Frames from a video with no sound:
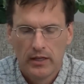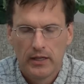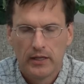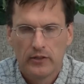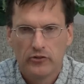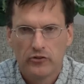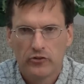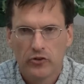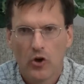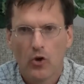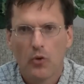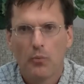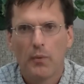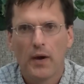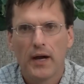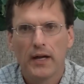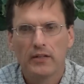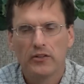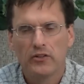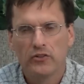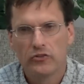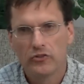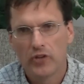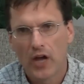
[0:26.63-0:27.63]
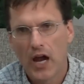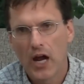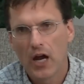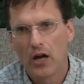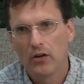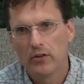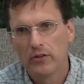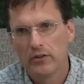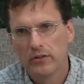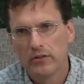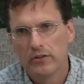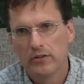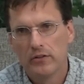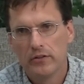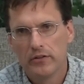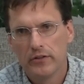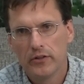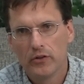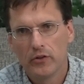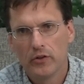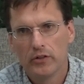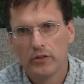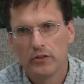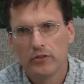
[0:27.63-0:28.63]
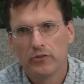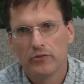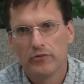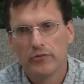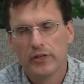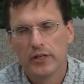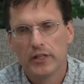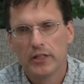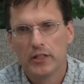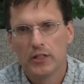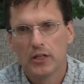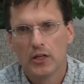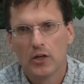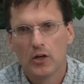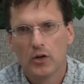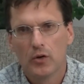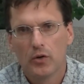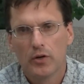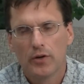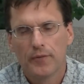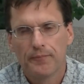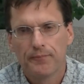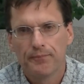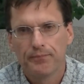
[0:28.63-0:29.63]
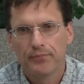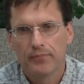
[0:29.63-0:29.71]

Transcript: And so my desire during this video